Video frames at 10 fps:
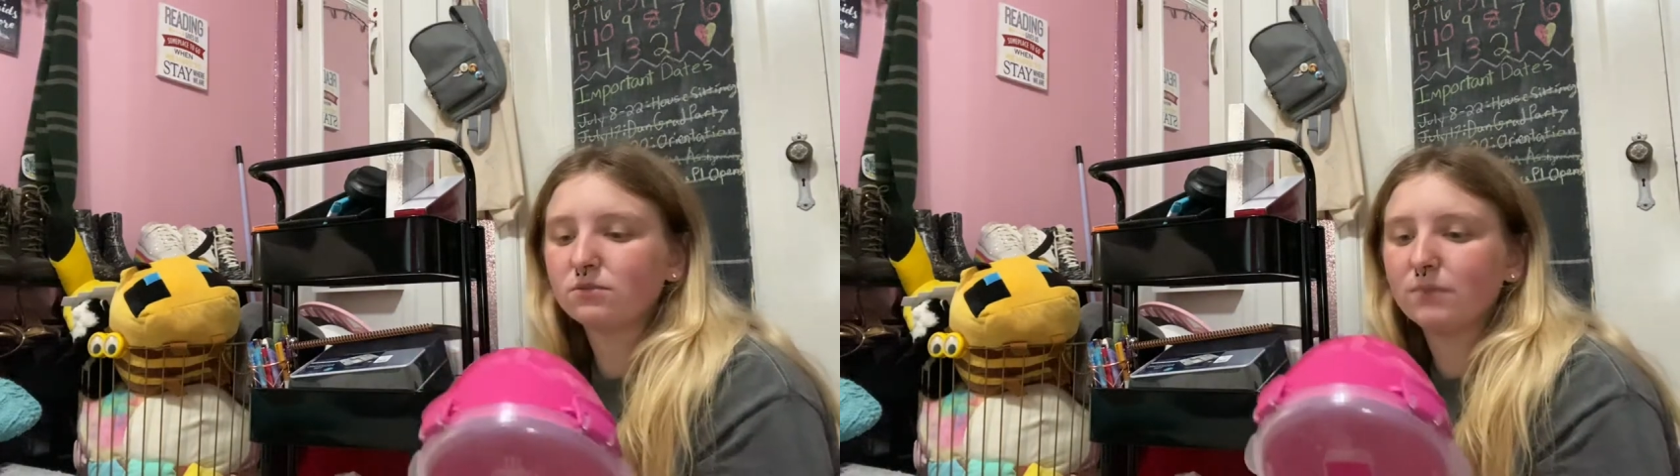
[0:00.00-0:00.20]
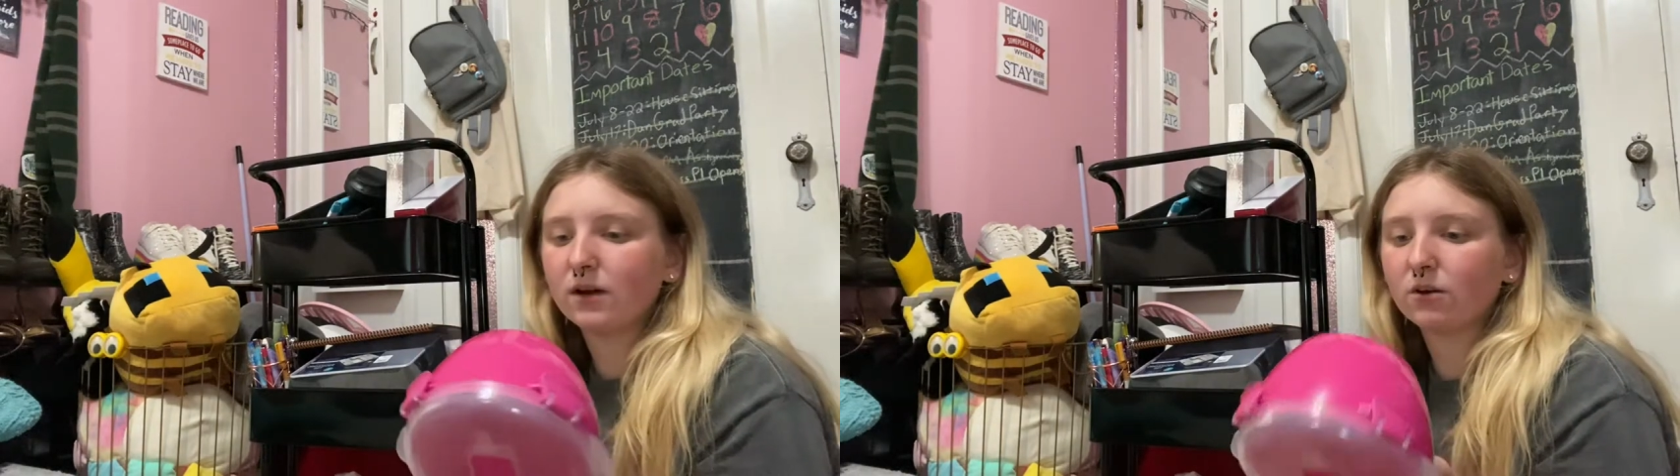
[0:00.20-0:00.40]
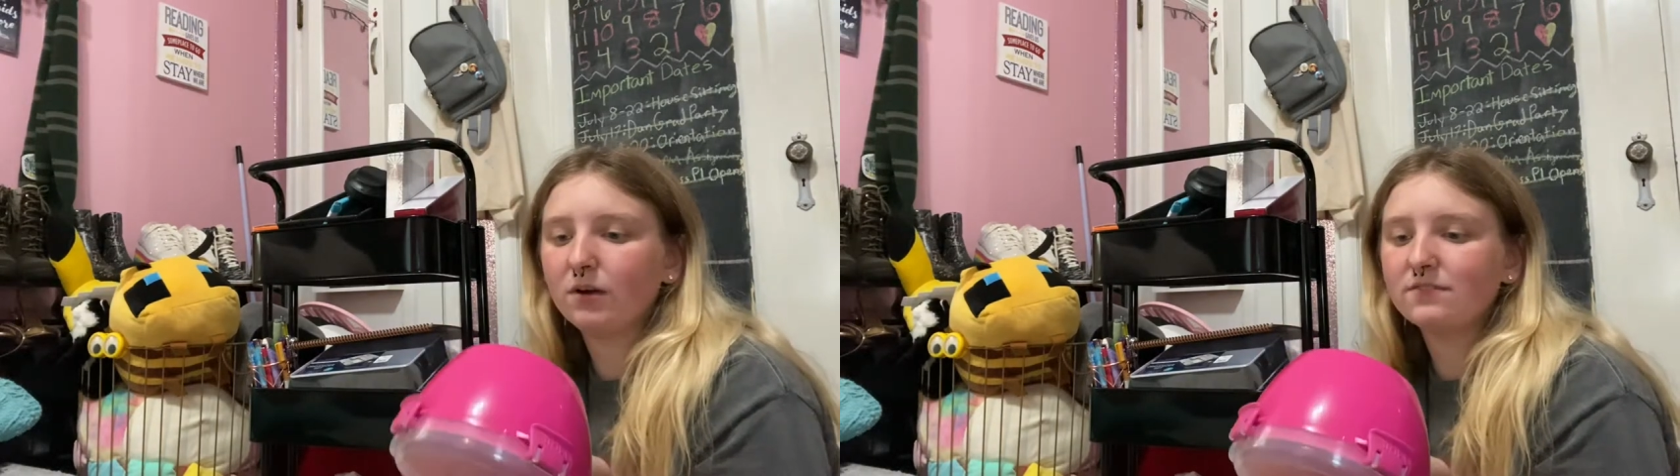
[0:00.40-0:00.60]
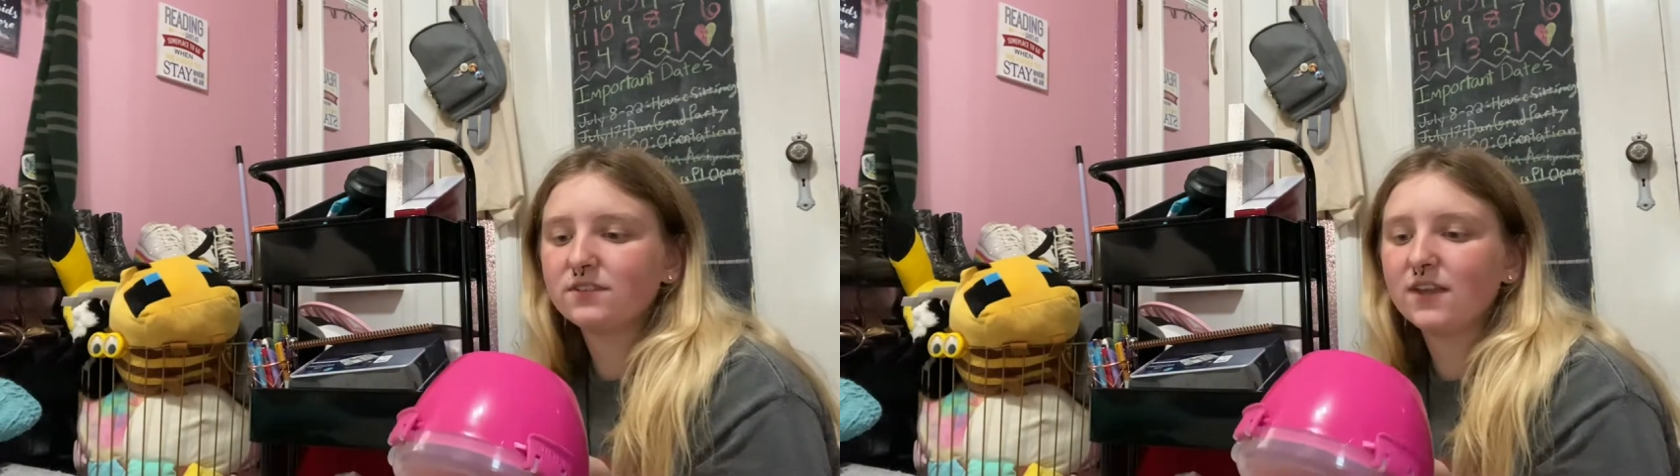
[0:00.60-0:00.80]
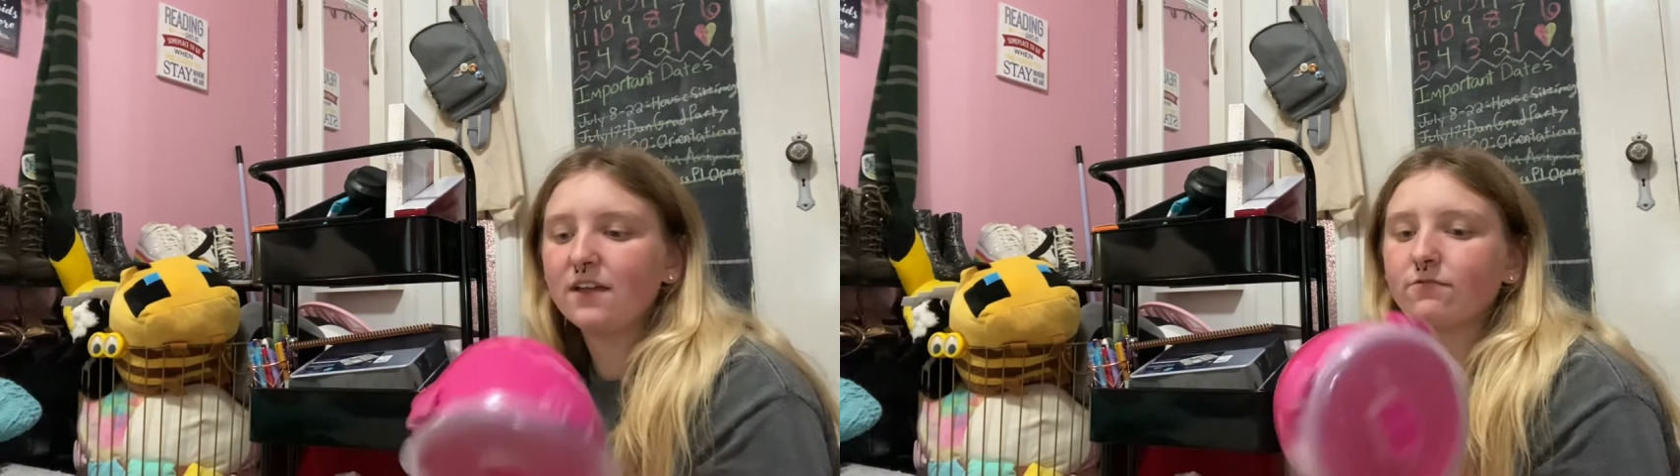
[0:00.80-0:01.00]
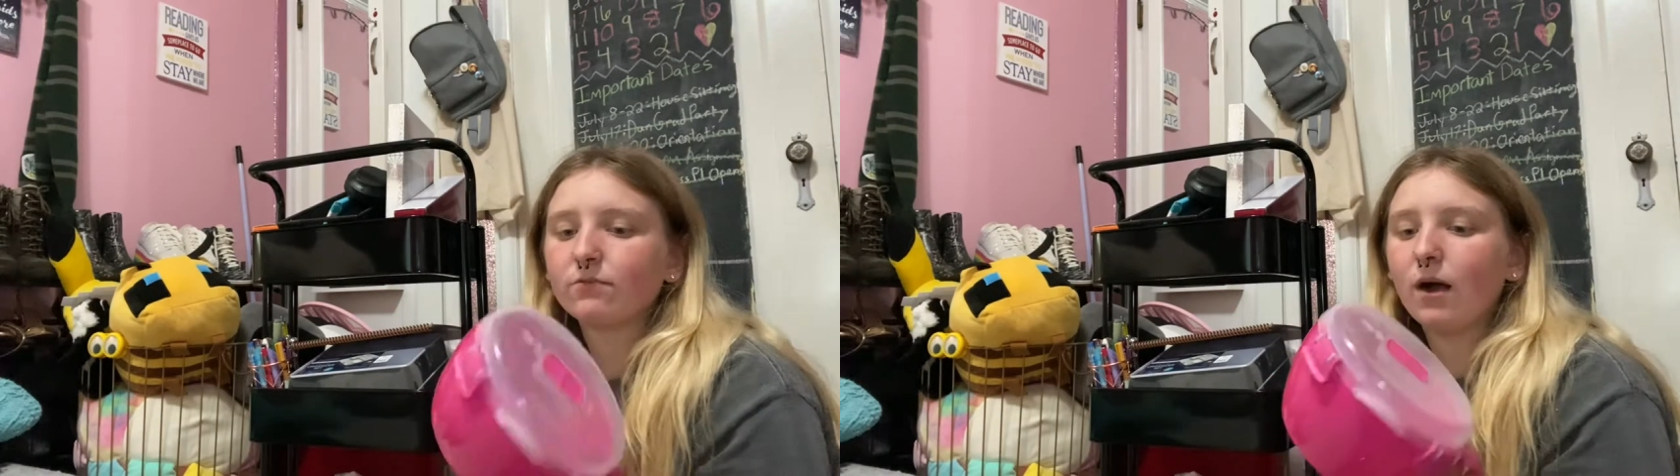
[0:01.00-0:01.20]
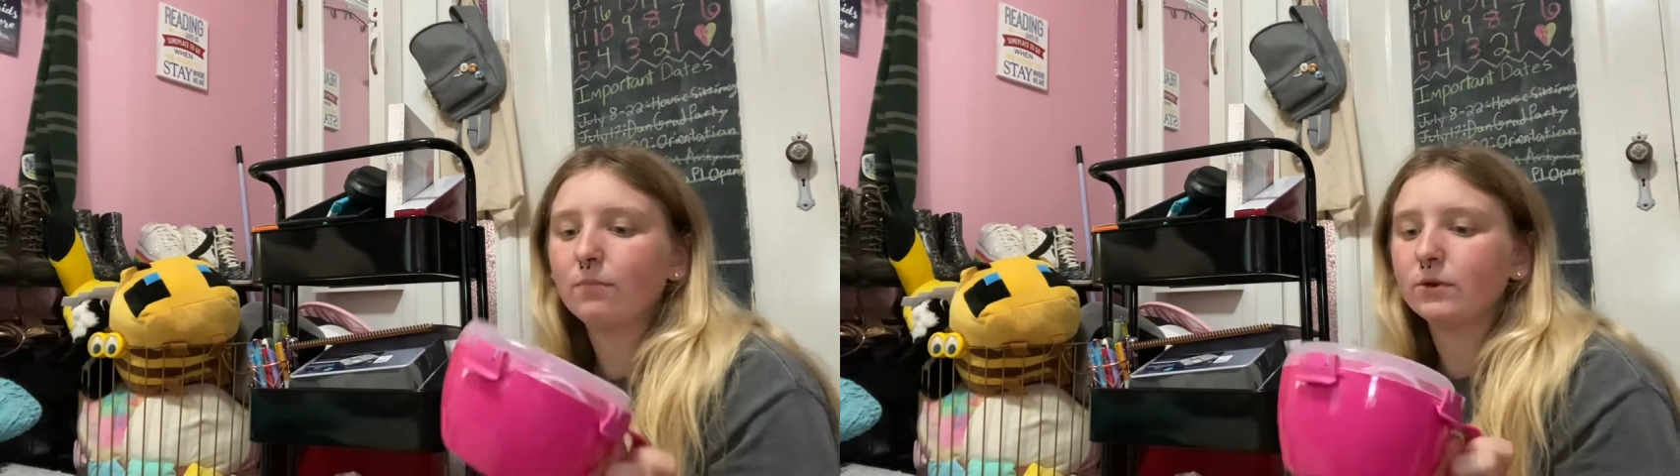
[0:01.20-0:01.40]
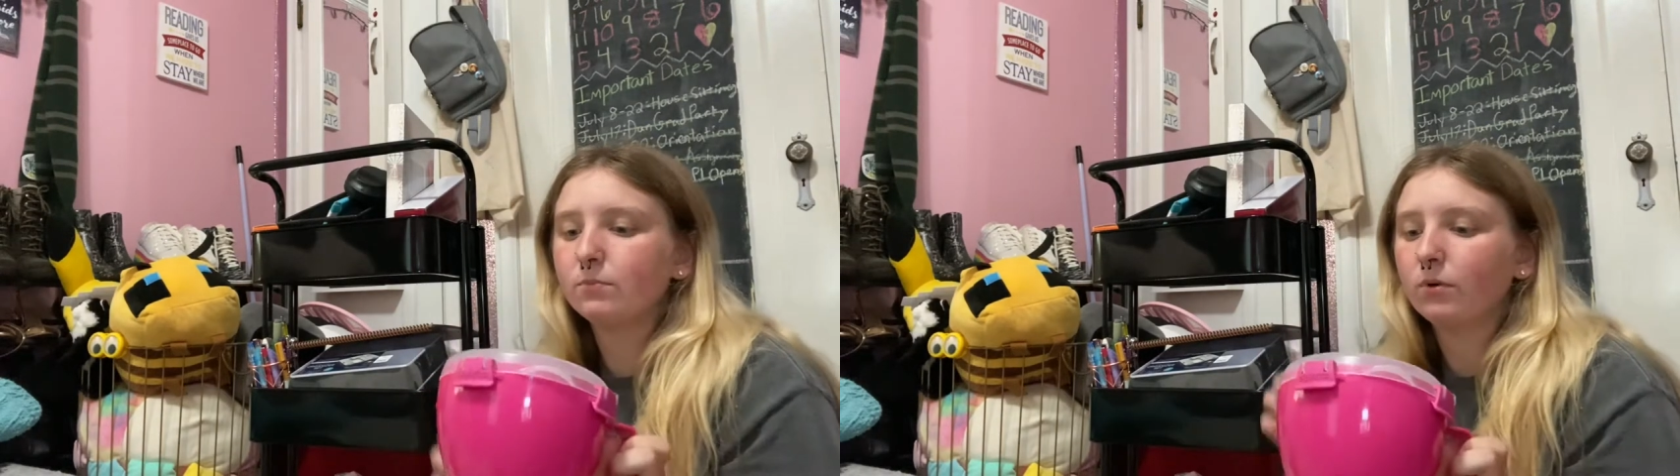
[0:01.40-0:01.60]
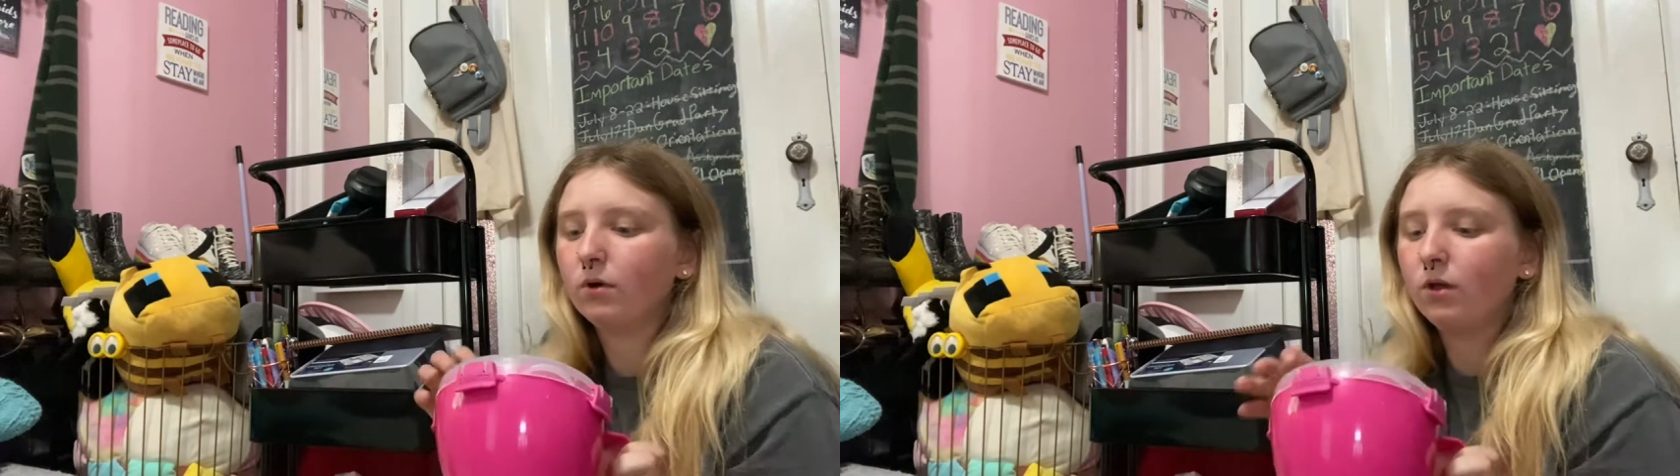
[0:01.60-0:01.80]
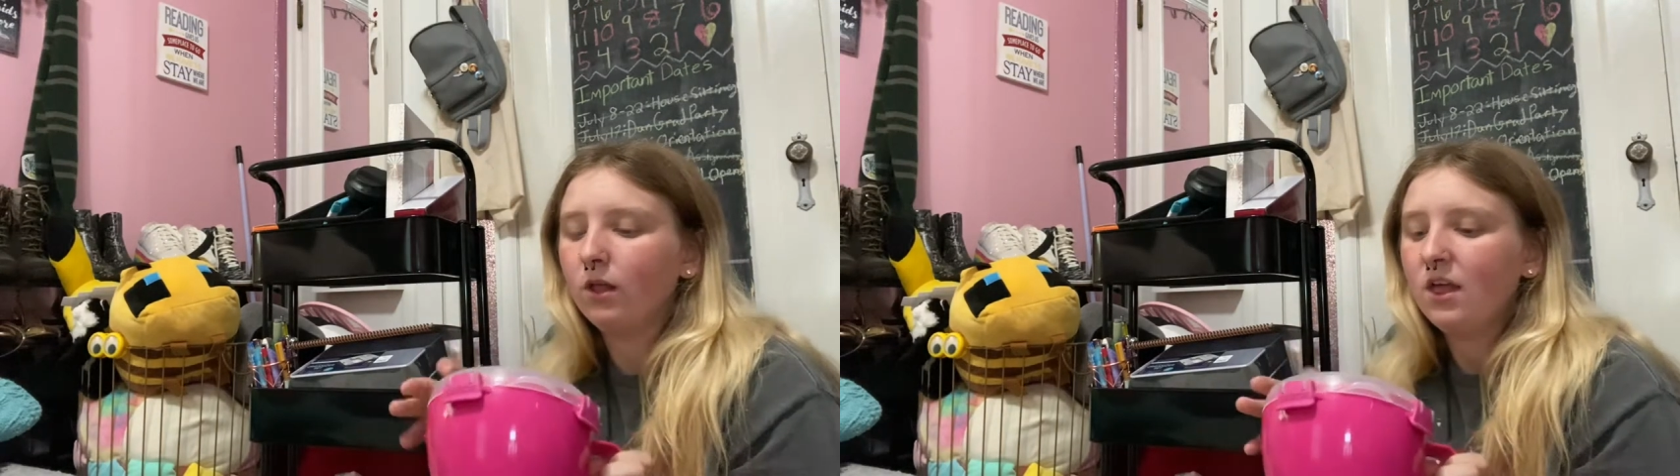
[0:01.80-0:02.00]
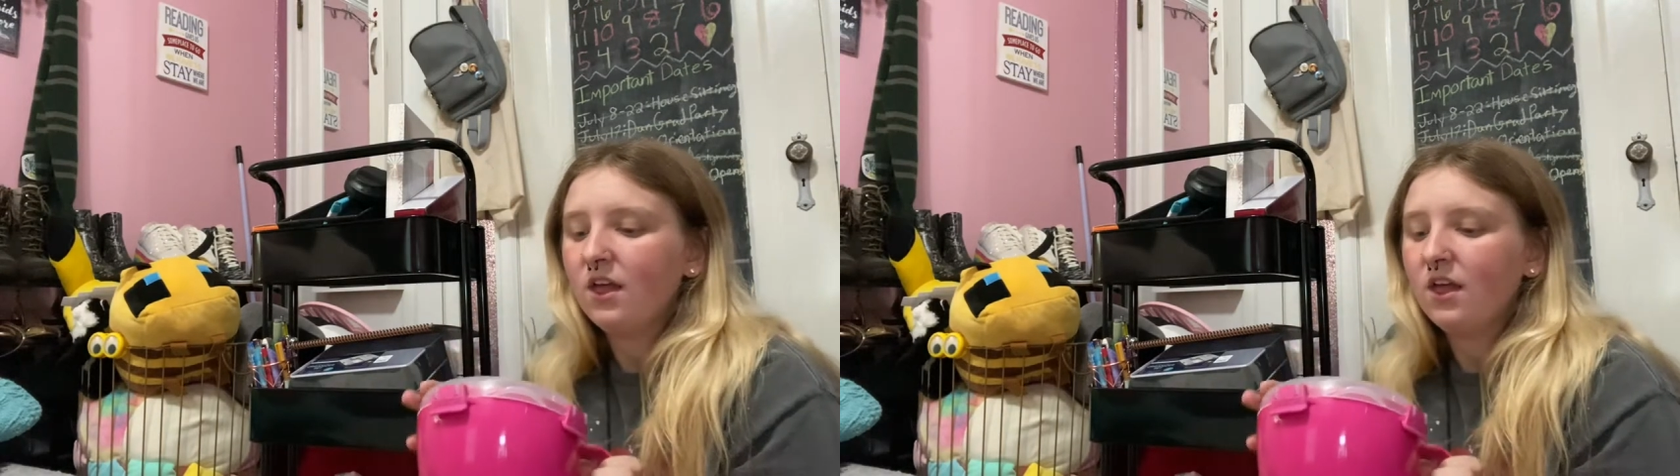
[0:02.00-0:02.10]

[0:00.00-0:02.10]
microwave safe ramen bowl